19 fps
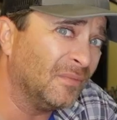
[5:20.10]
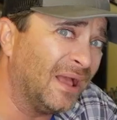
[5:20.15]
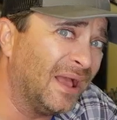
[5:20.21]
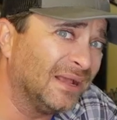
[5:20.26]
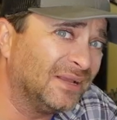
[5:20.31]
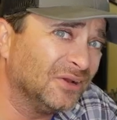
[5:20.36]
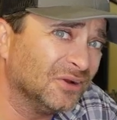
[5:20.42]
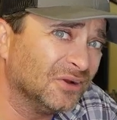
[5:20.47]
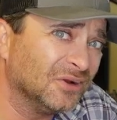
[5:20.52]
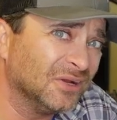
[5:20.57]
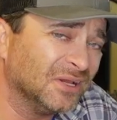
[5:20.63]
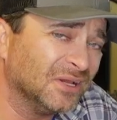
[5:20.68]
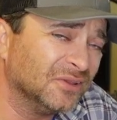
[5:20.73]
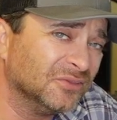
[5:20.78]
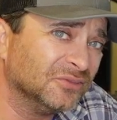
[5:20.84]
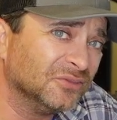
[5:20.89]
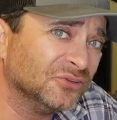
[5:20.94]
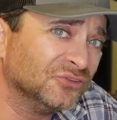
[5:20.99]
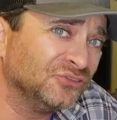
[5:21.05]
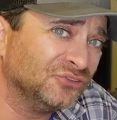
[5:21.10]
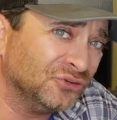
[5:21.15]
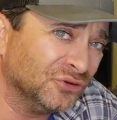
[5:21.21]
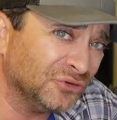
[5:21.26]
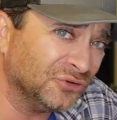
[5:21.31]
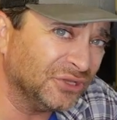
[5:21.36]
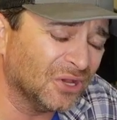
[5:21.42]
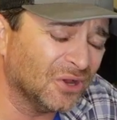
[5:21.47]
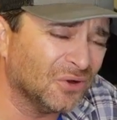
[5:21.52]
we're back here in the
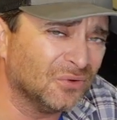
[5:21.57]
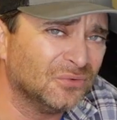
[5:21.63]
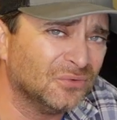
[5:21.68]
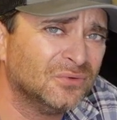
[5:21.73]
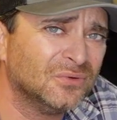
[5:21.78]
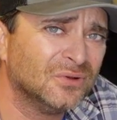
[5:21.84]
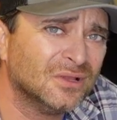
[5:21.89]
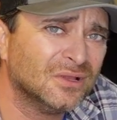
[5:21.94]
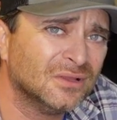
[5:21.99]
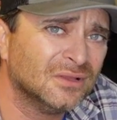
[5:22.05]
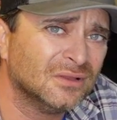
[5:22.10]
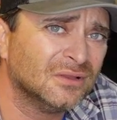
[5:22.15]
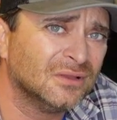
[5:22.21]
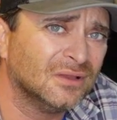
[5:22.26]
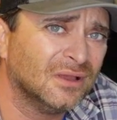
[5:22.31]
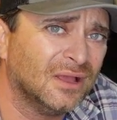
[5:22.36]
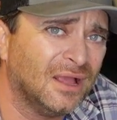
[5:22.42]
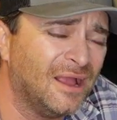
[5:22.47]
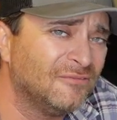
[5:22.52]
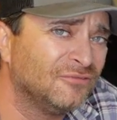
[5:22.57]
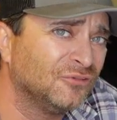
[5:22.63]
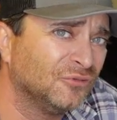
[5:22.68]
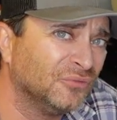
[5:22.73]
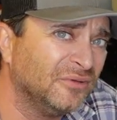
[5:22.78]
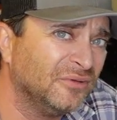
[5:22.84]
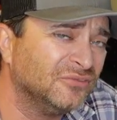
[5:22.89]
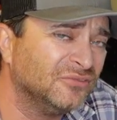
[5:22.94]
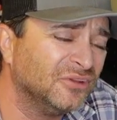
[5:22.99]
studio
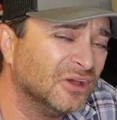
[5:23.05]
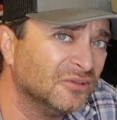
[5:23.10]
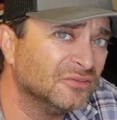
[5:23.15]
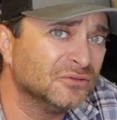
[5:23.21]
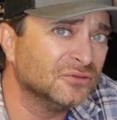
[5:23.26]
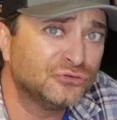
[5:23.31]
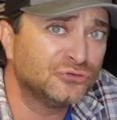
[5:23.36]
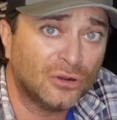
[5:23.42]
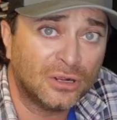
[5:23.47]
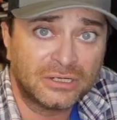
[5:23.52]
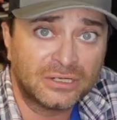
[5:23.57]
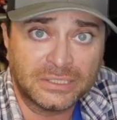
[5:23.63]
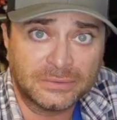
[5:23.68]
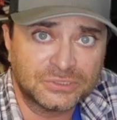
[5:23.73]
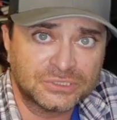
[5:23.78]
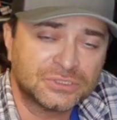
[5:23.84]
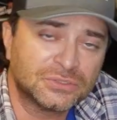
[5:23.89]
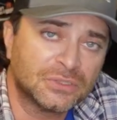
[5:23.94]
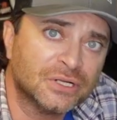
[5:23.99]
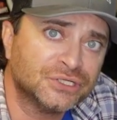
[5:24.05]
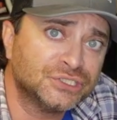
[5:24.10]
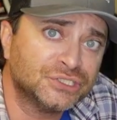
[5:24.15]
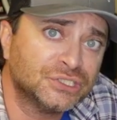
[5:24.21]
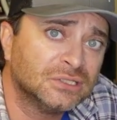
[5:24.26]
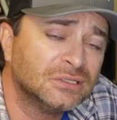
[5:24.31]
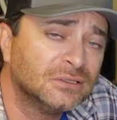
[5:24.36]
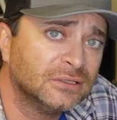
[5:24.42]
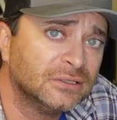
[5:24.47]
after we've done the truck
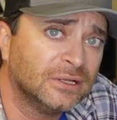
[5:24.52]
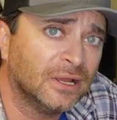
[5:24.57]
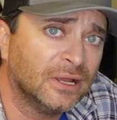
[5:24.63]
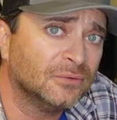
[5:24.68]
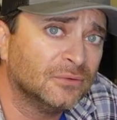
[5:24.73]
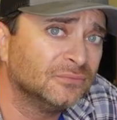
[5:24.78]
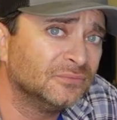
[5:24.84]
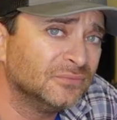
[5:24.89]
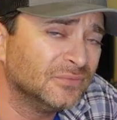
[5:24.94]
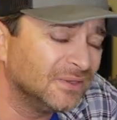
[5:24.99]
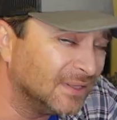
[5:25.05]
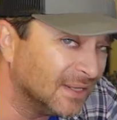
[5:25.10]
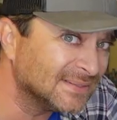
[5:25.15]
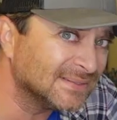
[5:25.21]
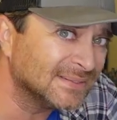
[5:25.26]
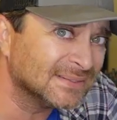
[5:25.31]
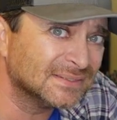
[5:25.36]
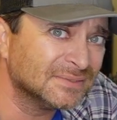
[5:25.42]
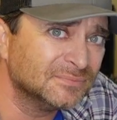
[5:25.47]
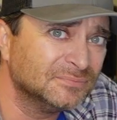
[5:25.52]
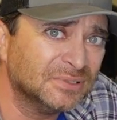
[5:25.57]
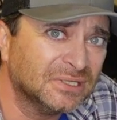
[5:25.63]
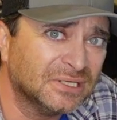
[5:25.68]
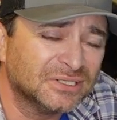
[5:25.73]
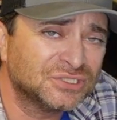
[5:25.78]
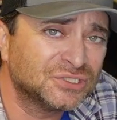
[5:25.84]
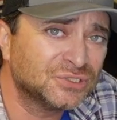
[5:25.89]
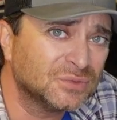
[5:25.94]
demonstration. Now, yes, it's a
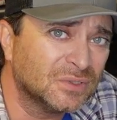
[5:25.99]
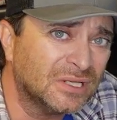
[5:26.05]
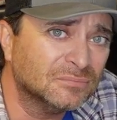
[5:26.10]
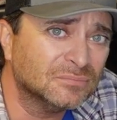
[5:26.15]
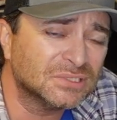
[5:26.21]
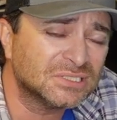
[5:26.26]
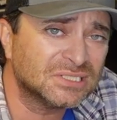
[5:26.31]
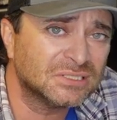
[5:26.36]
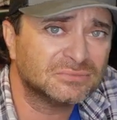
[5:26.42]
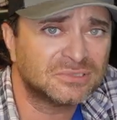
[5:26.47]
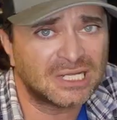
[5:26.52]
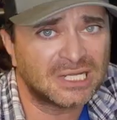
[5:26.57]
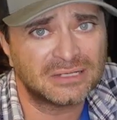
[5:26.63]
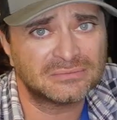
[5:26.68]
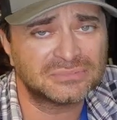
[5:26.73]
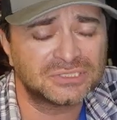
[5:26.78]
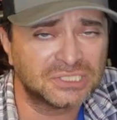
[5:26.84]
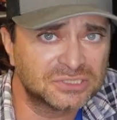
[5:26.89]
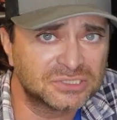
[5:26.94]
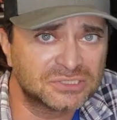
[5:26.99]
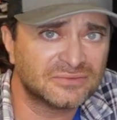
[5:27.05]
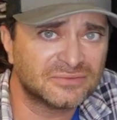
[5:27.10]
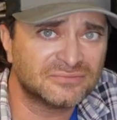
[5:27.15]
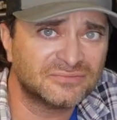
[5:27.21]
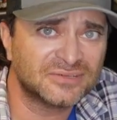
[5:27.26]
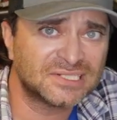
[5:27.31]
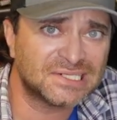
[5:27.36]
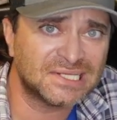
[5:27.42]
bit extreme, but sometimes
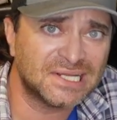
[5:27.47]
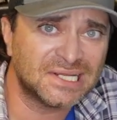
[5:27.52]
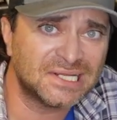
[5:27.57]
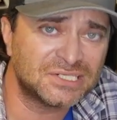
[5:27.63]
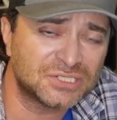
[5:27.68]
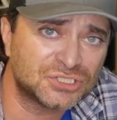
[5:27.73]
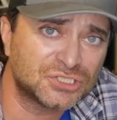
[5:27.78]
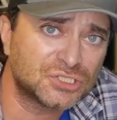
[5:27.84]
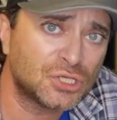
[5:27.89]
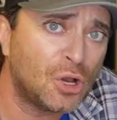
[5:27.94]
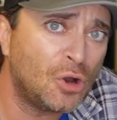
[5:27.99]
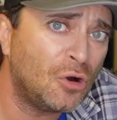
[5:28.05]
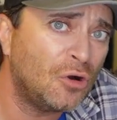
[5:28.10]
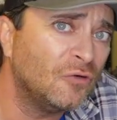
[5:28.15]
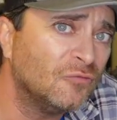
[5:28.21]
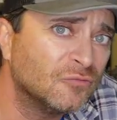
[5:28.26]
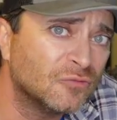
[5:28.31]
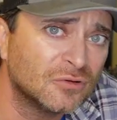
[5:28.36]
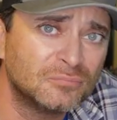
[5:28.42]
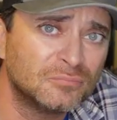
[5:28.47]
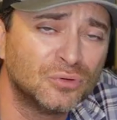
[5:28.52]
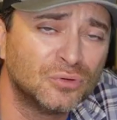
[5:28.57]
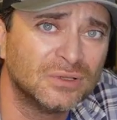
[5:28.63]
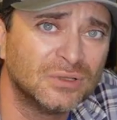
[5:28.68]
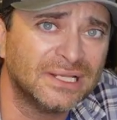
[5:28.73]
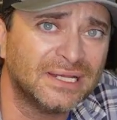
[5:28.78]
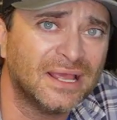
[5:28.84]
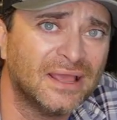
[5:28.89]
digital investigations call for
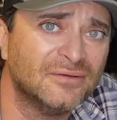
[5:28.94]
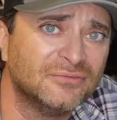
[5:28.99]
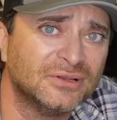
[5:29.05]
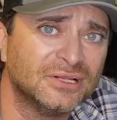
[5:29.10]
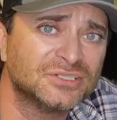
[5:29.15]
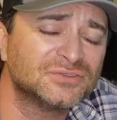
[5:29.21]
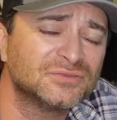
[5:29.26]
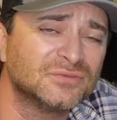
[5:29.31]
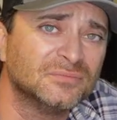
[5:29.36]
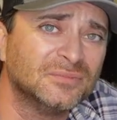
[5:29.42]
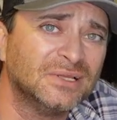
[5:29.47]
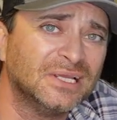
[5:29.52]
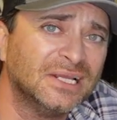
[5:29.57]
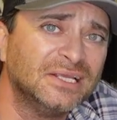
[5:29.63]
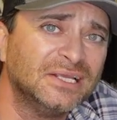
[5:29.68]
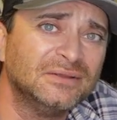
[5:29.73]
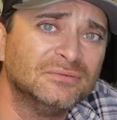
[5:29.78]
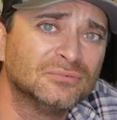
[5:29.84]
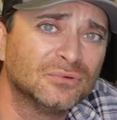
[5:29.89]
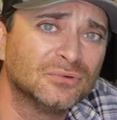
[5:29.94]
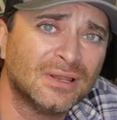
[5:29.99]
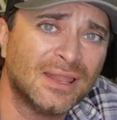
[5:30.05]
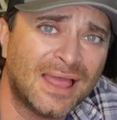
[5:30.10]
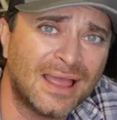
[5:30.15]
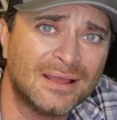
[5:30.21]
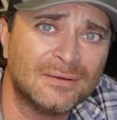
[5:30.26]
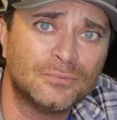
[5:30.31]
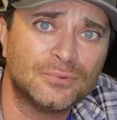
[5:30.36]
pulling evidence from any
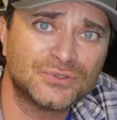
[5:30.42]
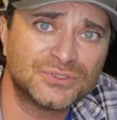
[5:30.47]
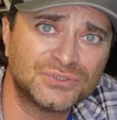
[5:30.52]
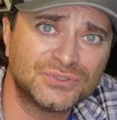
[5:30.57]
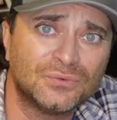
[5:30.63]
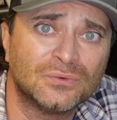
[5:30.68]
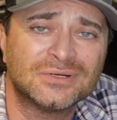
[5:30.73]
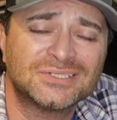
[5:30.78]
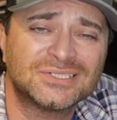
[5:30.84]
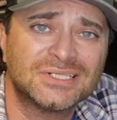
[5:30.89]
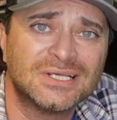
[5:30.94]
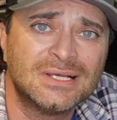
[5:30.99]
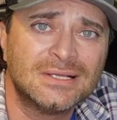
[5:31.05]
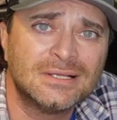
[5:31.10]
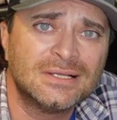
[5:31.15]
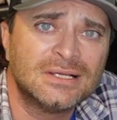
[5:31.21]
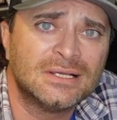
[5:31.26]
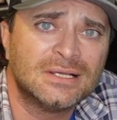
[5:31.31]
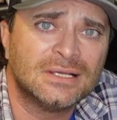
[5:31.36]
reliable source.